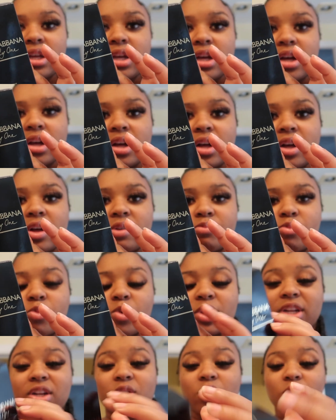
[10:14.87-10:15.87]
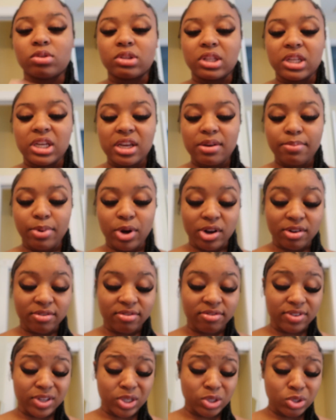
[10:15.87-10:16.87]
one and only
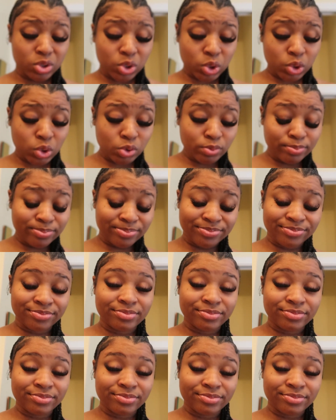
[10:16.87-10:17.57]
perfume.